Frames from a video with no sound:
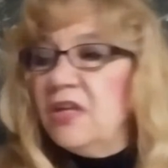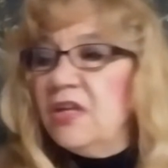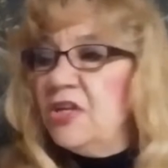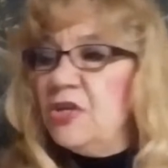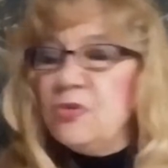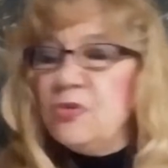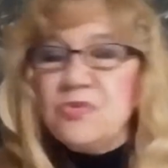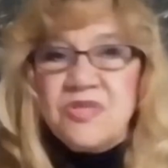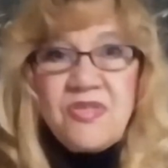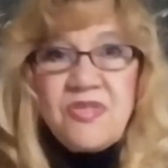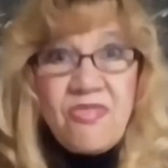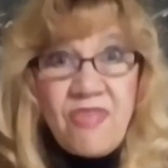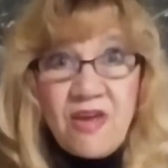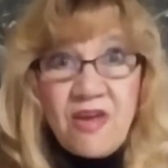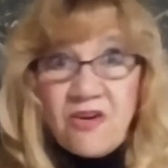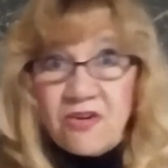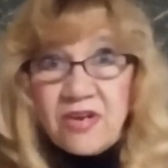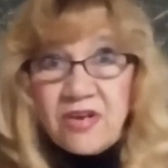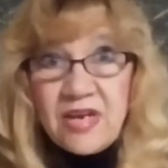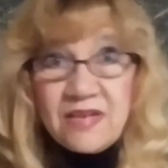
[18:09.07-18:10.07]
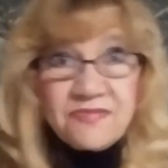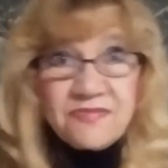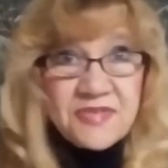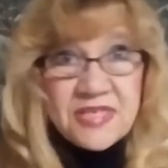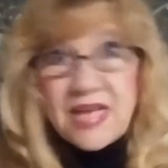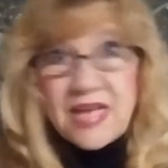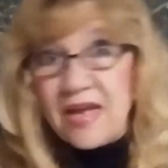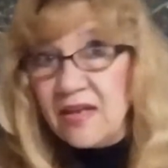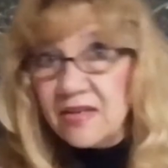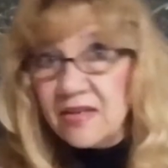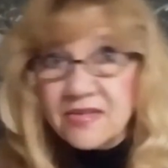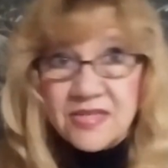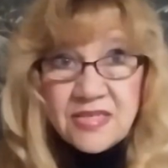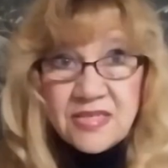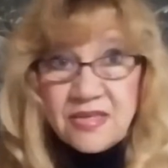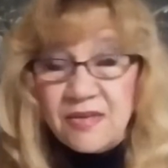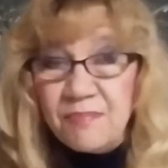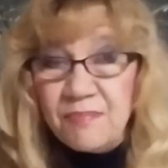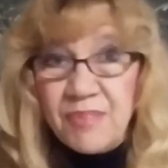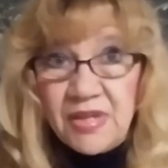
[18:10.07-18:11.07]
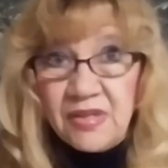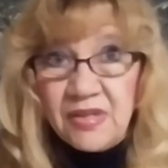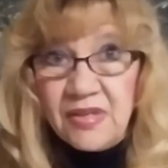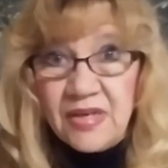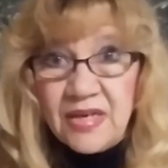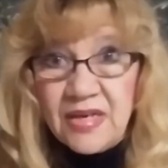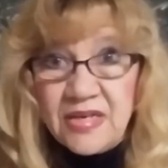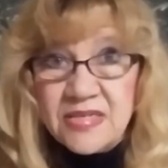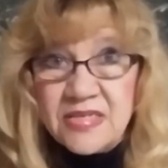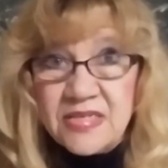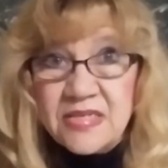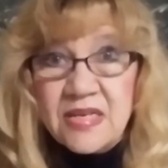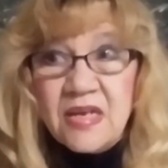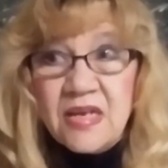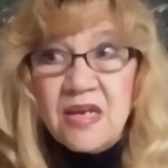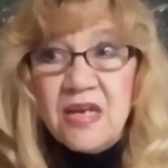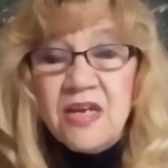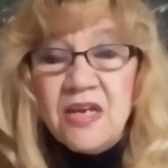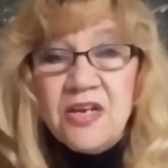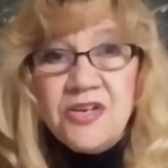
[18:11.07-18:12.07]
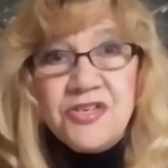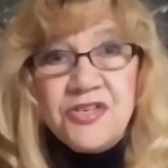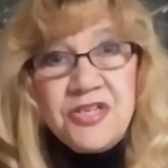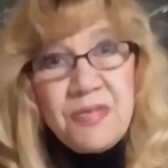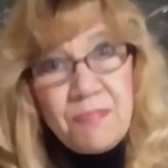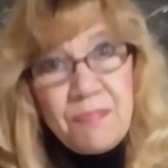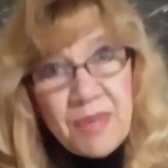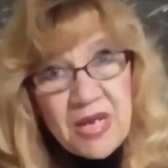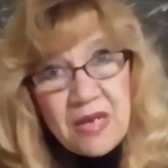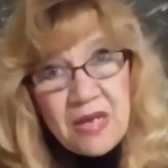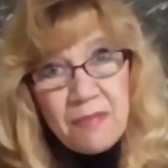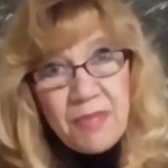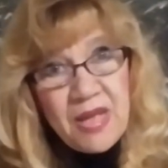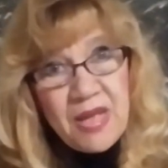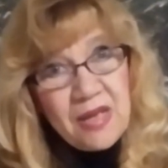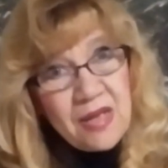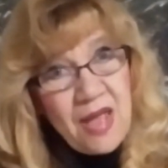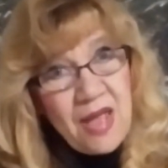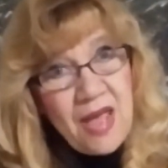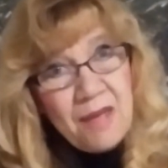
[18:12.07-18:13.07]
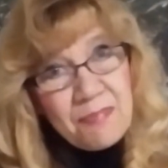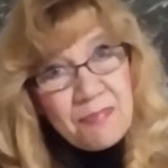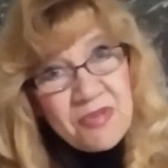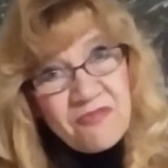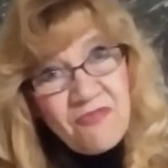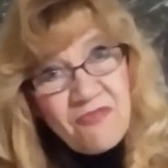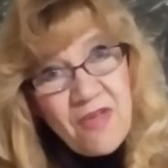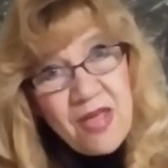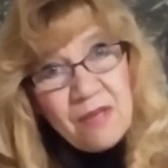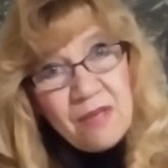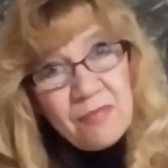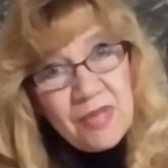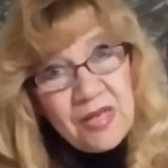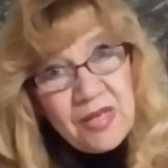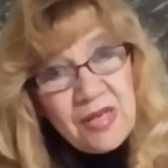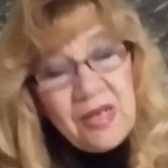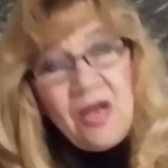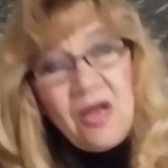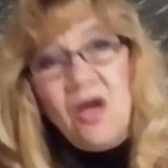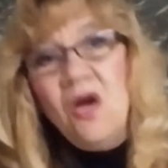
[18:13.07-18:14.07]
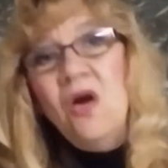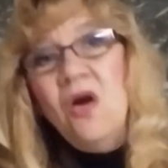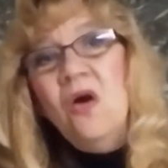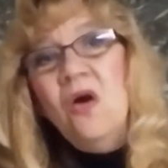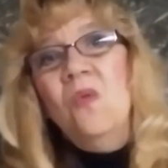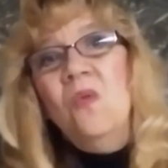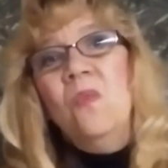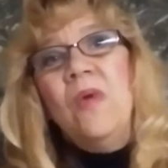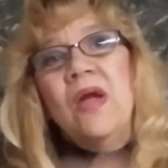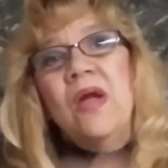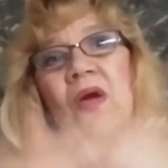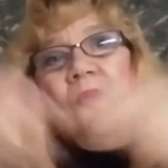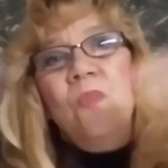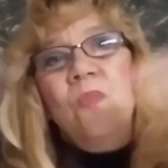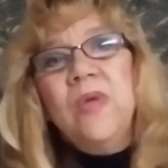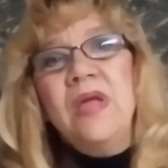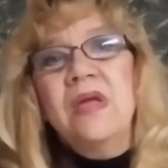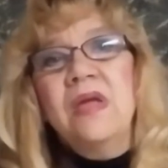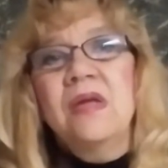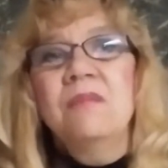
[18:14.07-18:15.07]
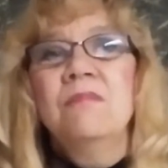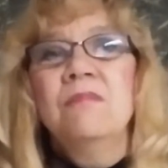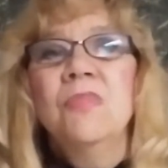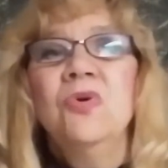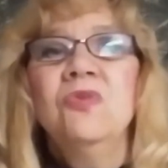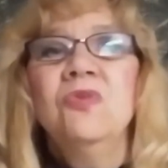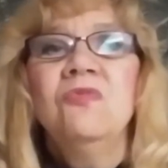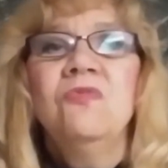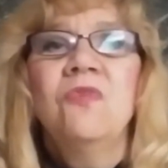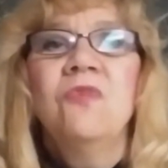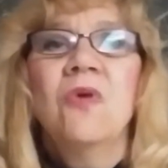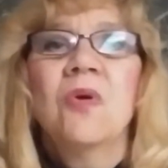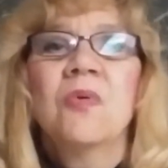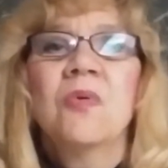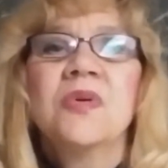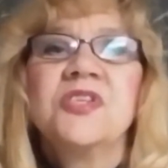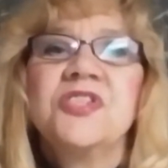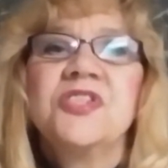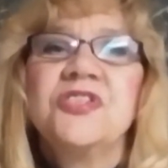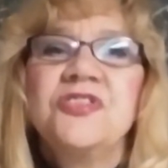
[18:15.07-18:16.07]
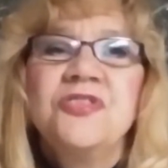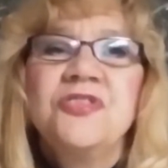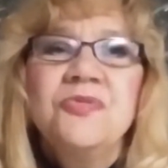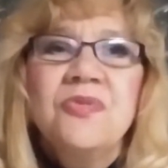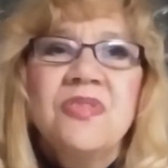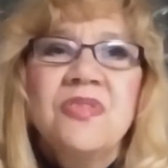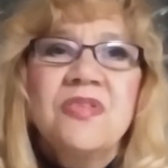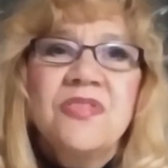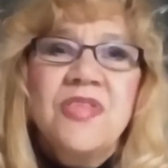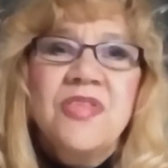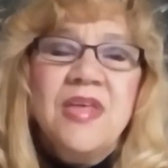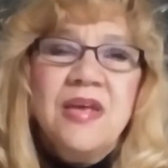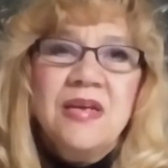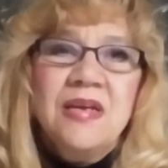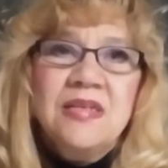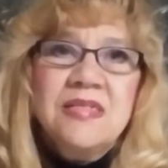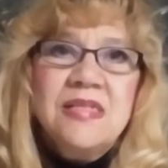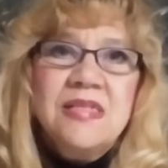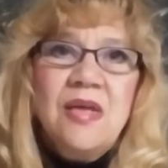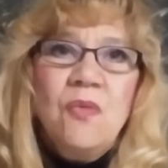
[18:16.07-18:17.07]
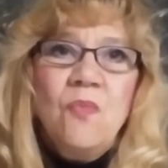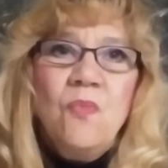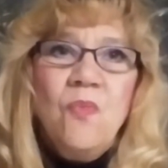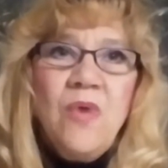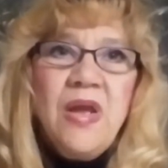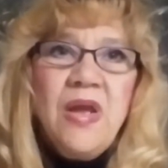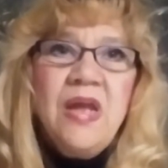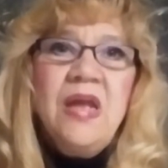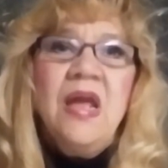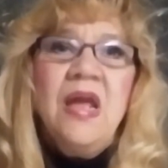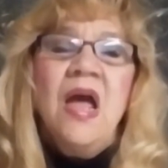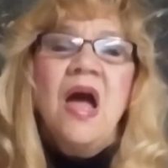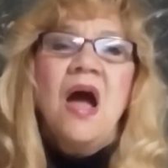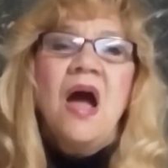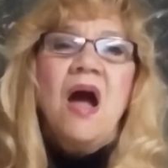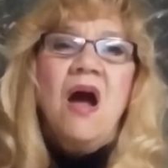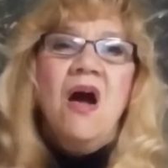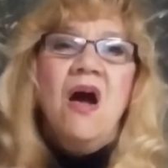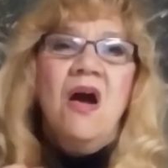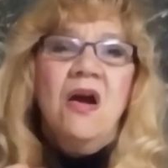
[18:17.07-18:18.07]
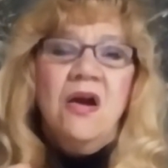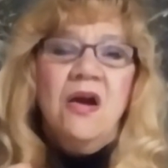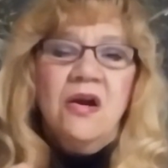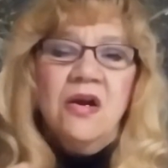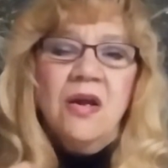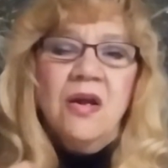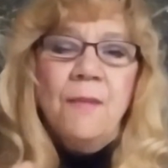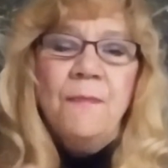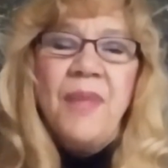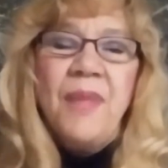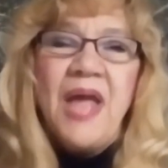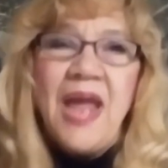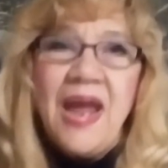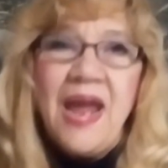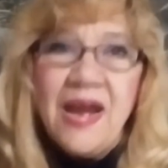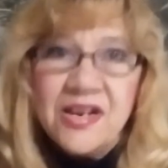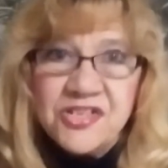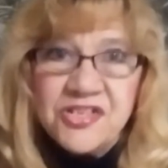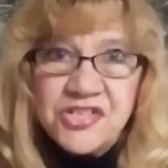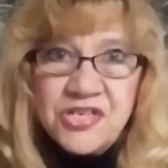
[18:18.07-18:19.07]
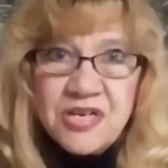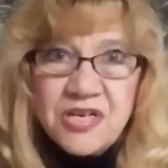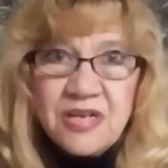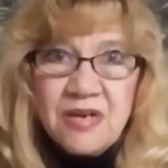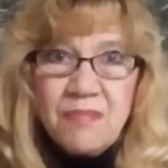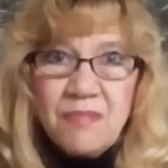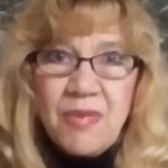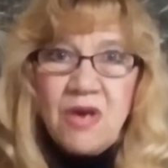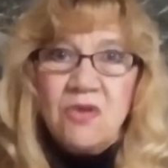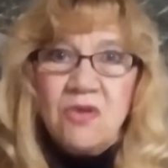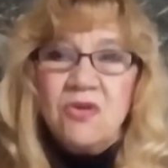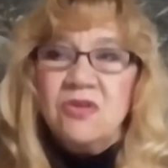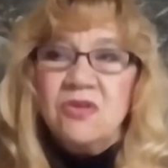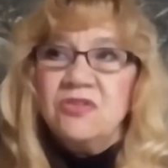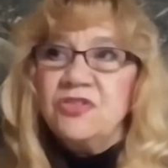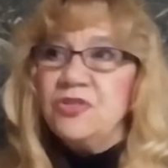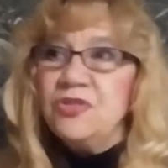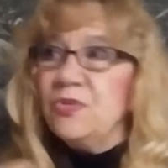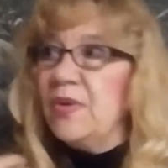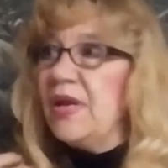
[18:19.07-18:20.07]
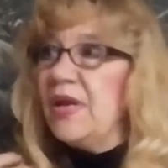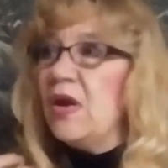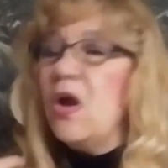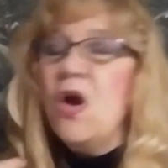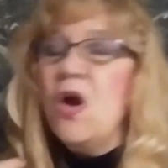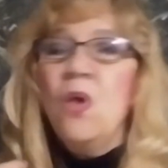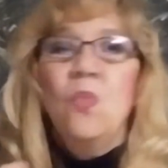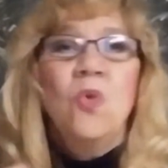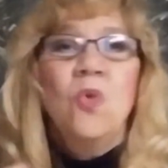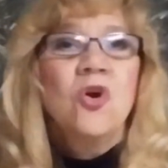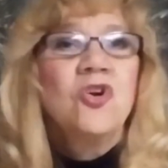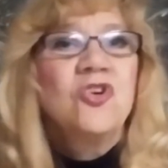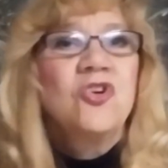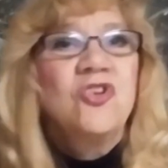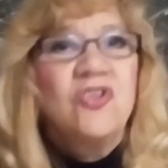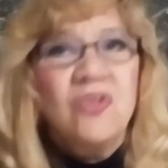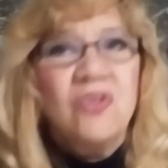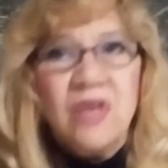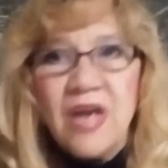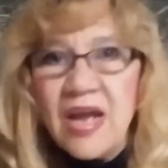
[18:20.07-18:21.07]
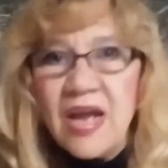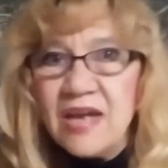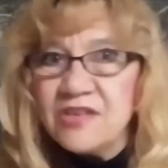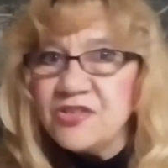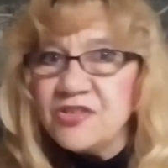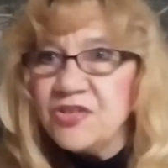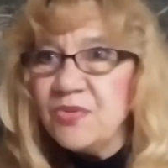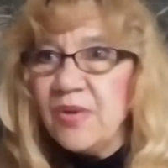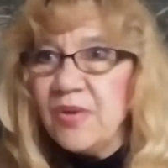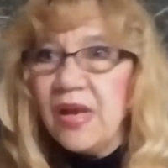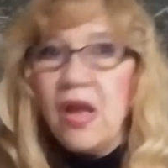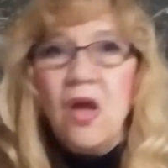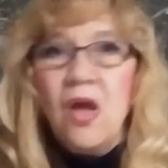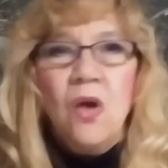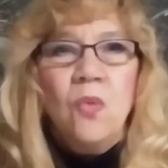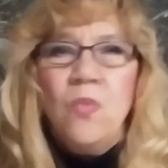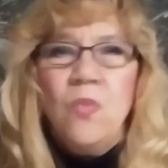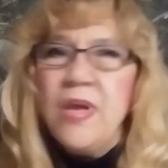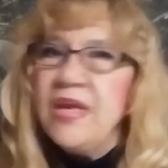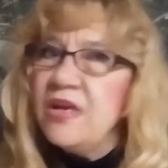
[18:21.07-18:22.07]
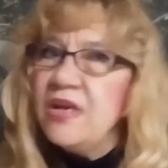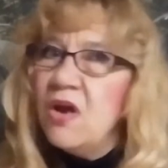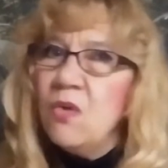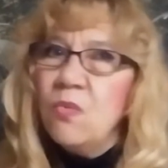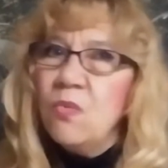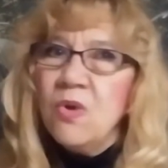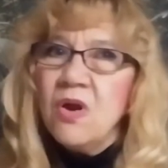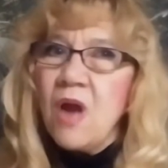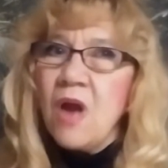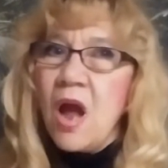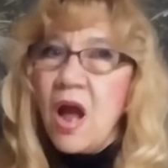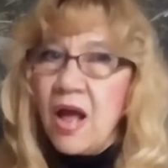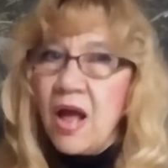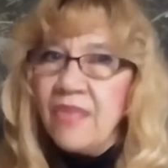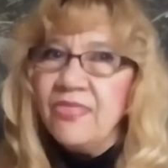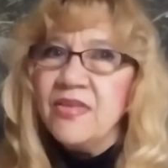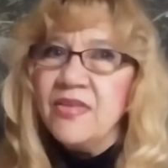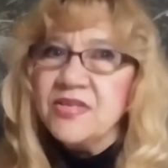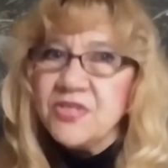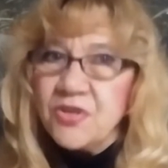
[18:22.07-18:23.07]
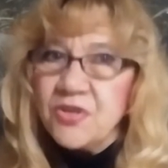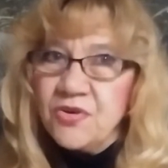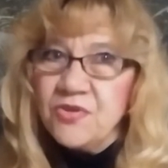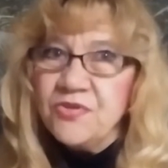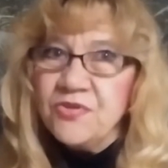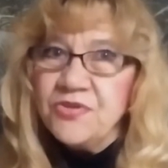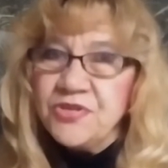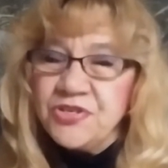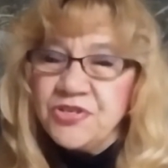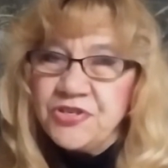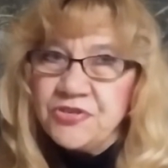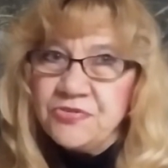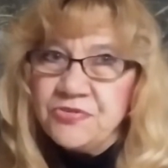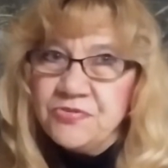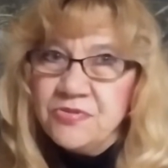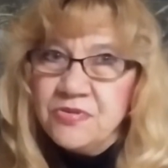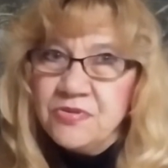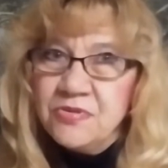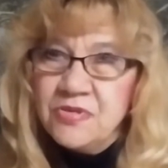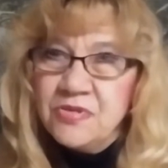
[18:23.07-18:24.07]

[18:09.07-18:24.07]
use their gifts, talents, and abilities to be a big, happy family where we can move forward to do the things that we are passionate about doing, we're good at doing, we know we're on this earth to do.